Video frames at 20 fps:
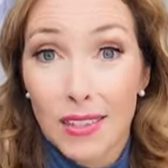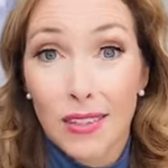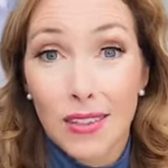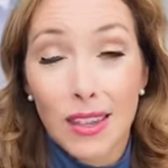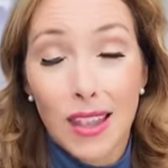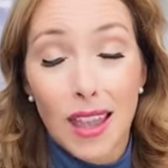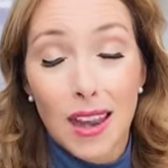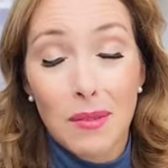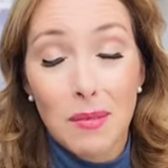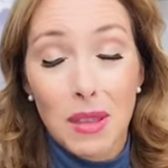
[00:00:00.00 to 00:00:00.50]
So
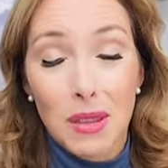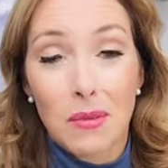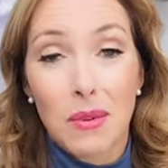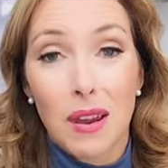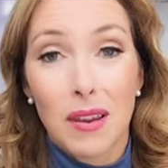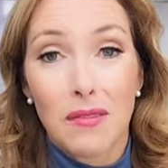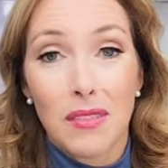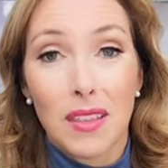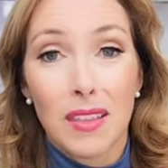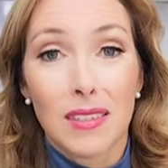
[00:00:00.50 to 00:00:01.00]
you got to be
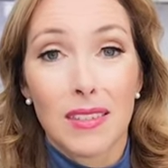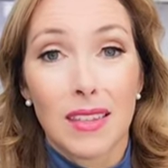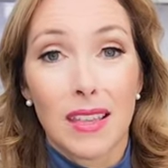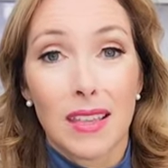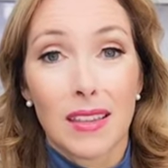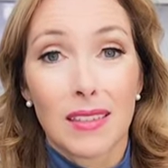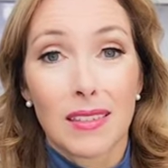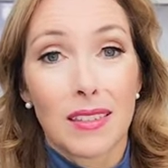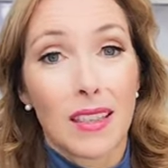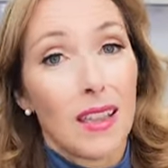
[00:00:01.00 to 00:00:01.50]
aware of these
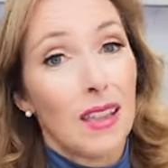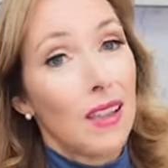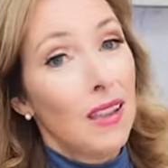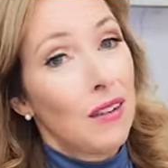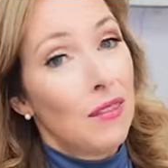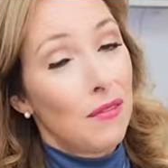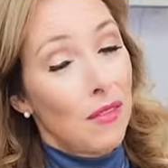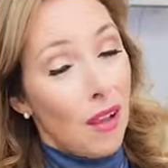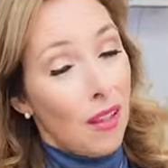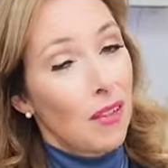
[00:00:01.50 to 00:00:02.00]
things.
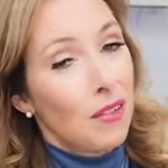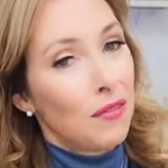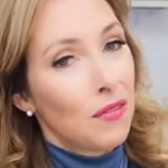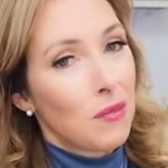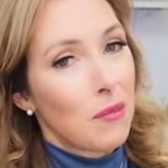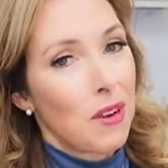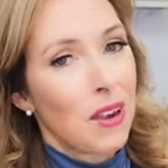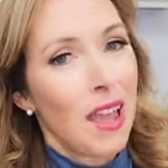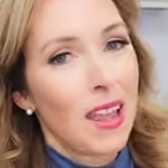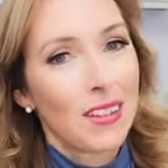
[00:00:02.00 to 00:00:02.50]
Follow
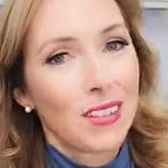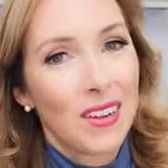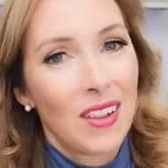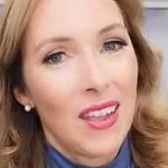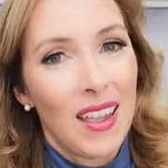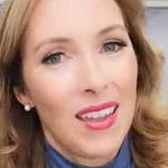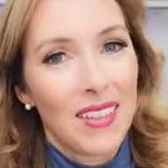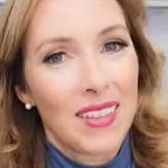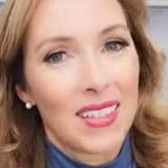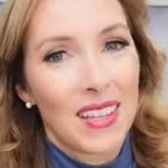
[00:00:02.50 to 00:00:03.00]
for more
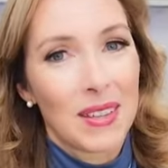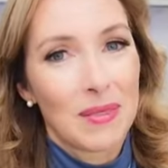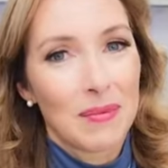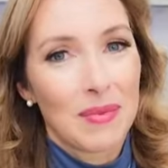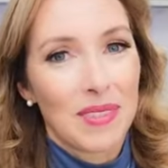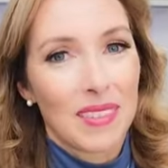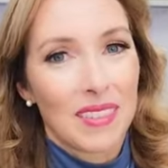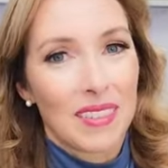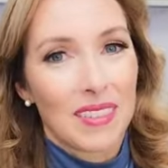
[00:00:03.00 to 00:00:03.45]
natural health tips.